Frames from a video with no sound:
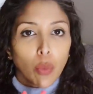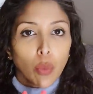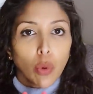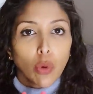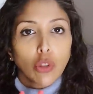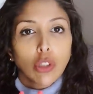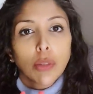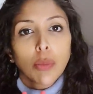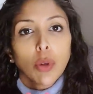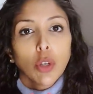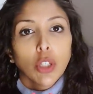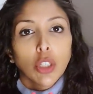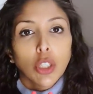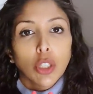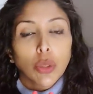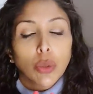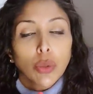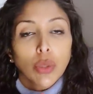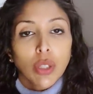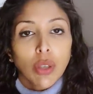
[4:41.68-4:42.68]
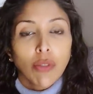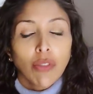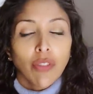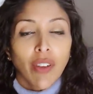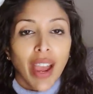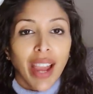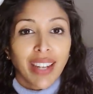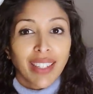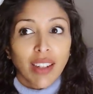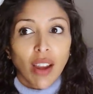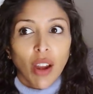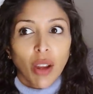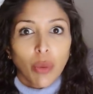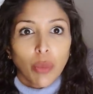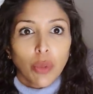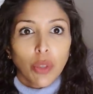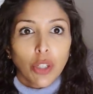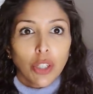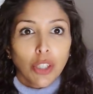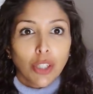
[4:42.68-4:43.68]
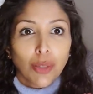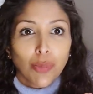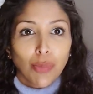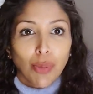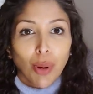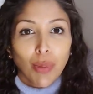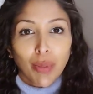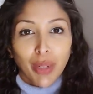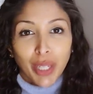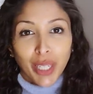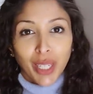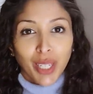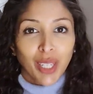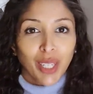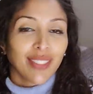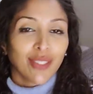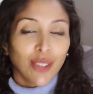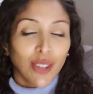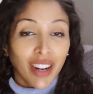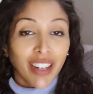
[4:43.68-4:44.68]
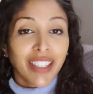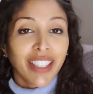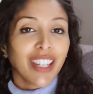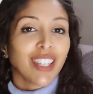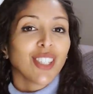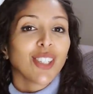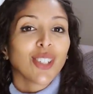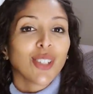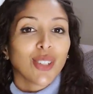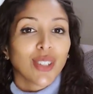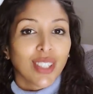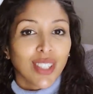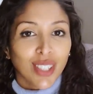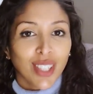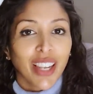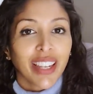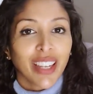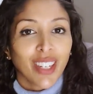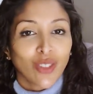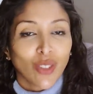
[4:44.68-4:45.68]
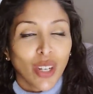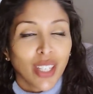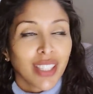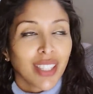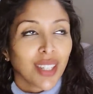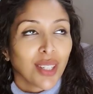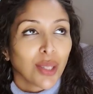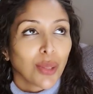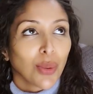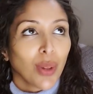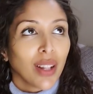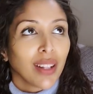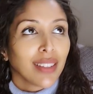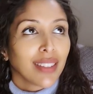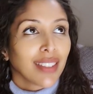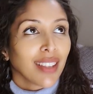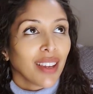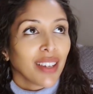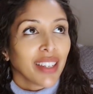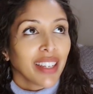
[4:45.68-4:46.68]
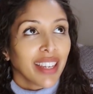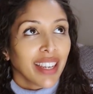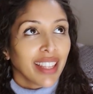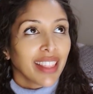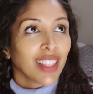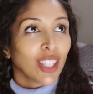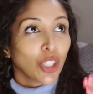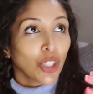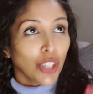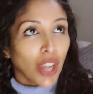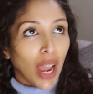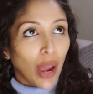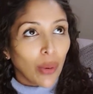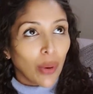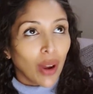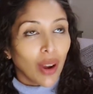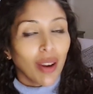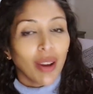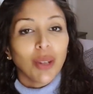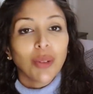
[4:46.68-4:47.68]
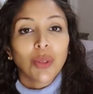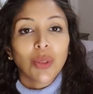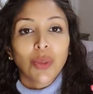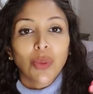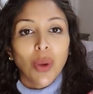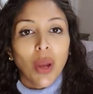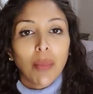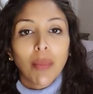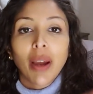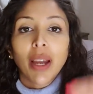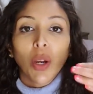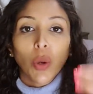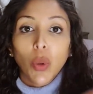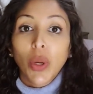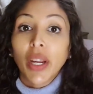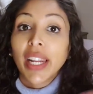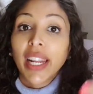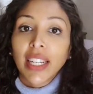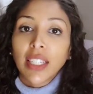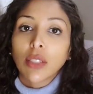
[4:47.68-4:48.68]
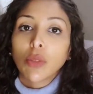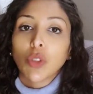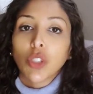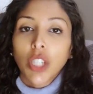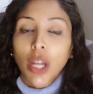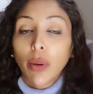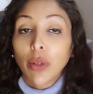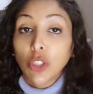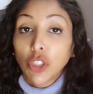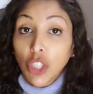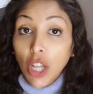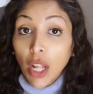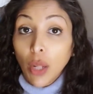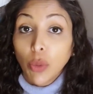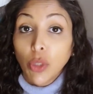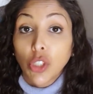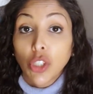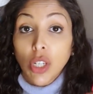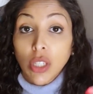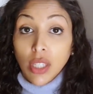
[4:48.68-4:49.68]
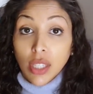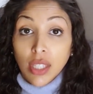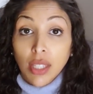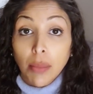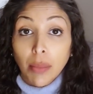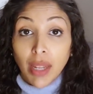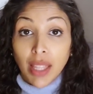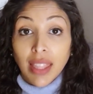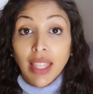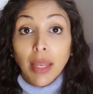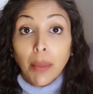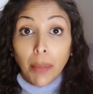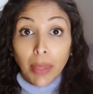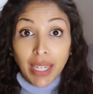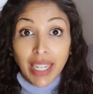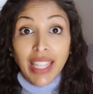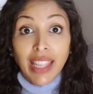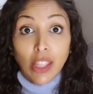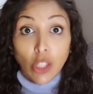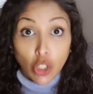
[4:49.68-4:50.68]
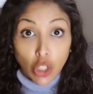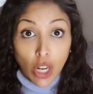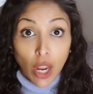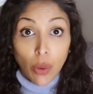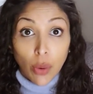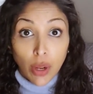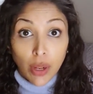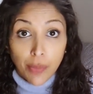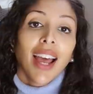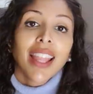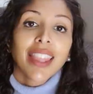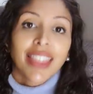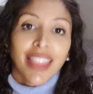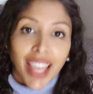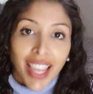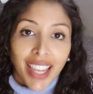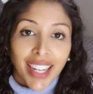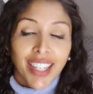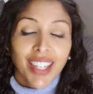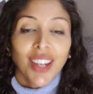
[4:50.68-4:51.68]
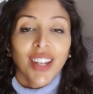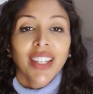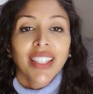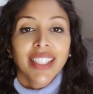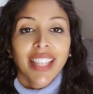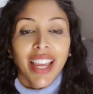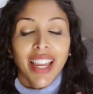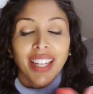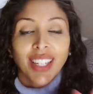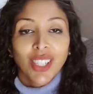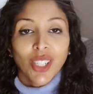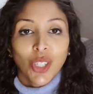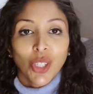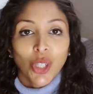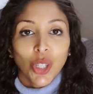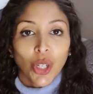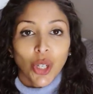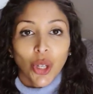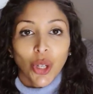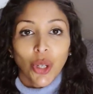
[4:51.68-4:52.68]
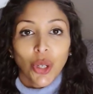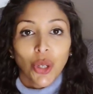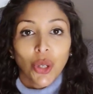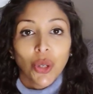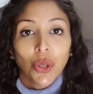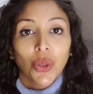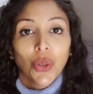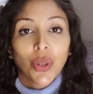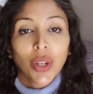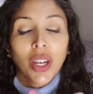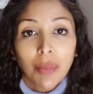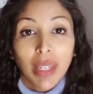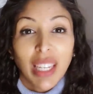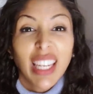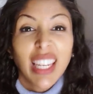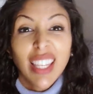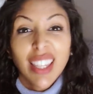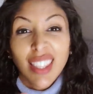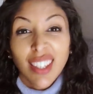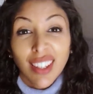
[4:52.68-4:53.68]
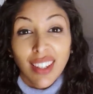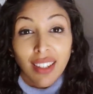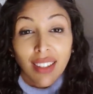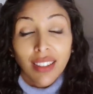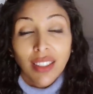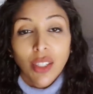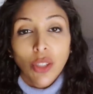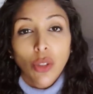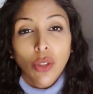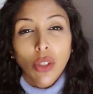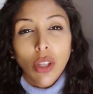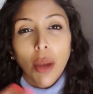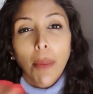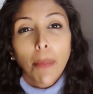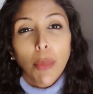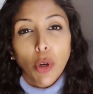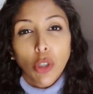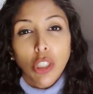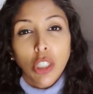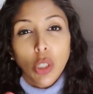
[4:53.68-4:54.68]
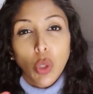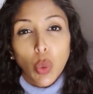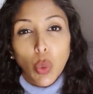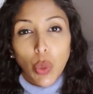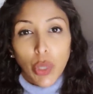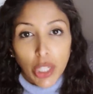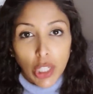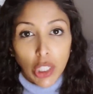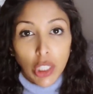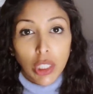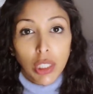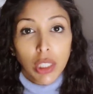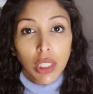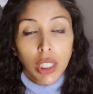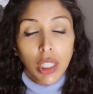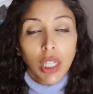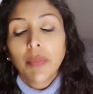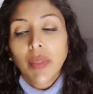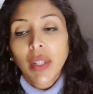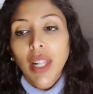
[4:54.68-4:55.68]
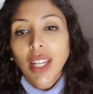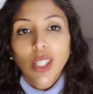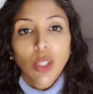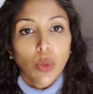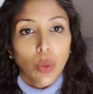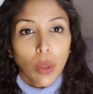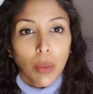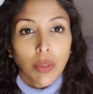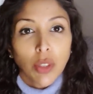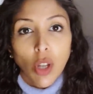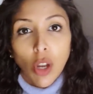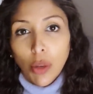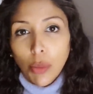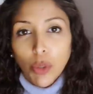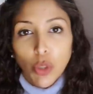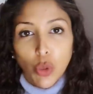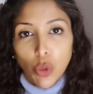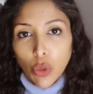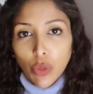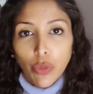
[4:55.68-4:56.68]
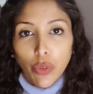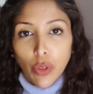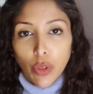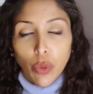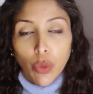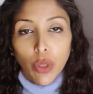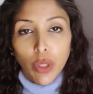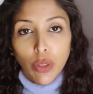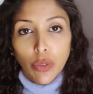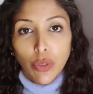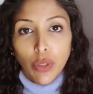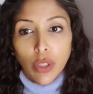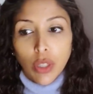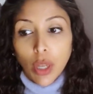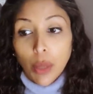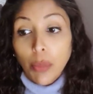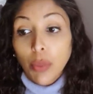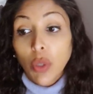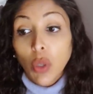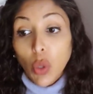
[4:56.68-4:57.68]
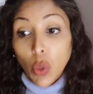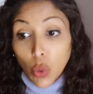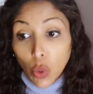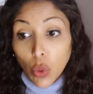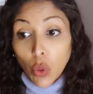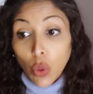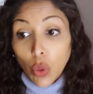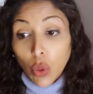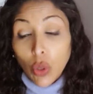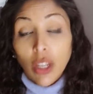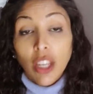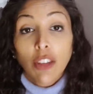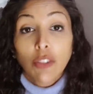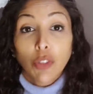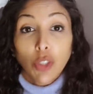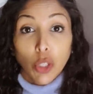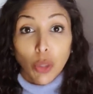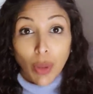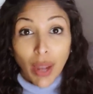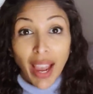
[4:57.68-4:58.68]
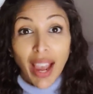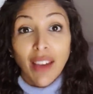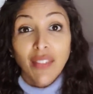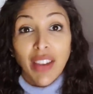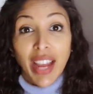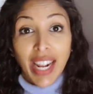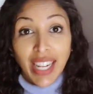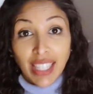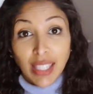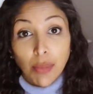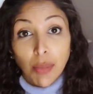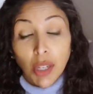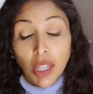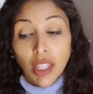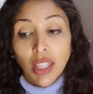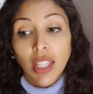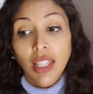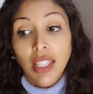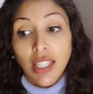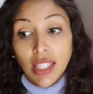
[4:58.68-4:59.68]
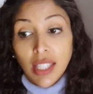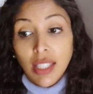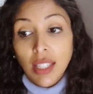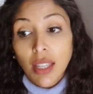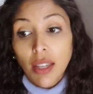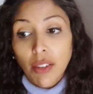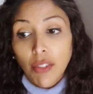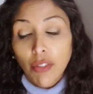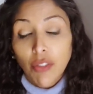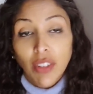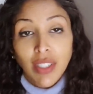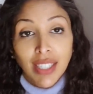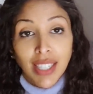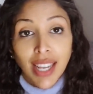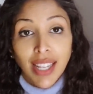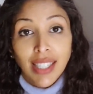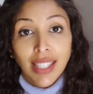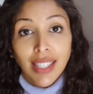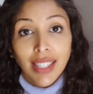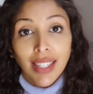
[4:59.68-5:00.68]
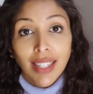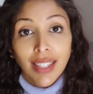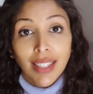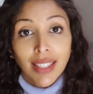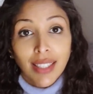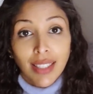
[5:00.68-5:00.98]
water molecules. In fact, I would probably, what I tend to do is, because I get dry skin as well, is I, in the shower, I would wear my oil-atom shower gel, which does a similar thing, but in the shower. And then I tend to either use a body oil, like sweet almond oil, for example, or if you have eczema, then this is a fantastic